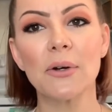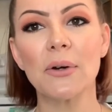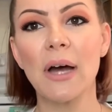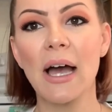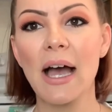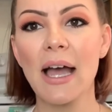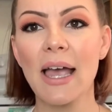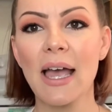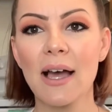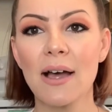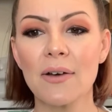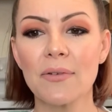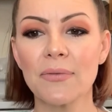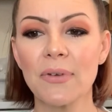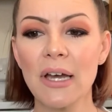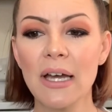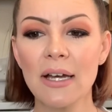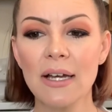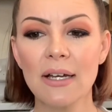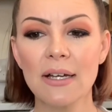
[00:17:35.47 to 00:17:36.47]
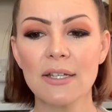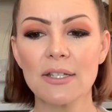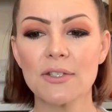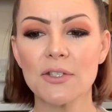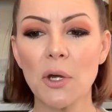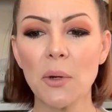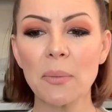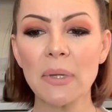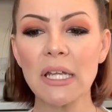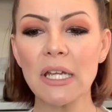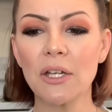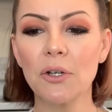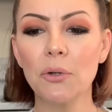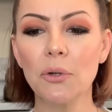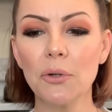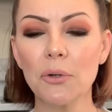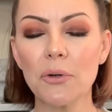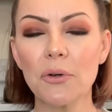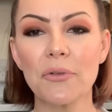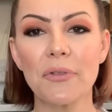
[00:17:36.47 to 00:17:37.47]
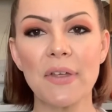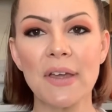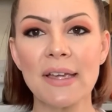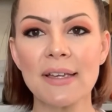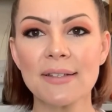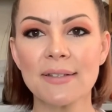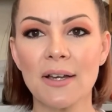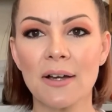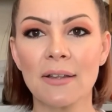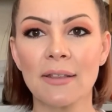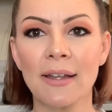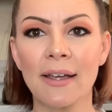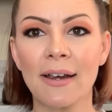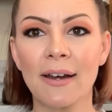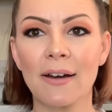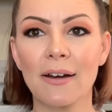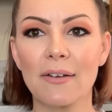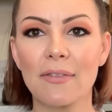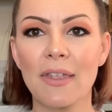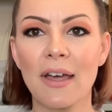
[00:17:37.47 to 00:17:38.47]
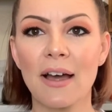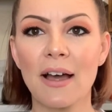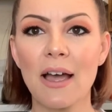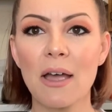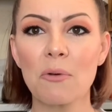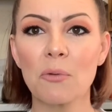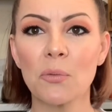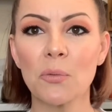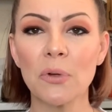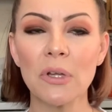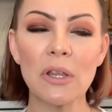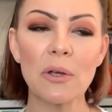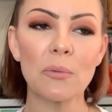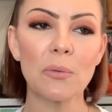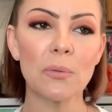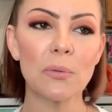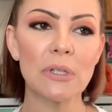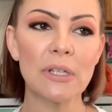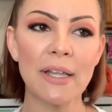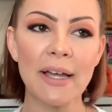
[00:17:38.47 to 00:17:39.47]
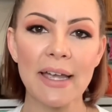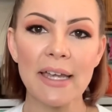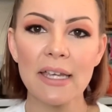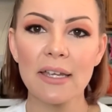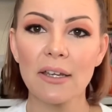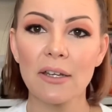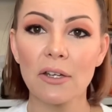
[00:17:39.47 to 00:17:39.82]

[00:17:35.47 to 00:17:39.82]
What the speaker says: I have so many cool things on there that I really would like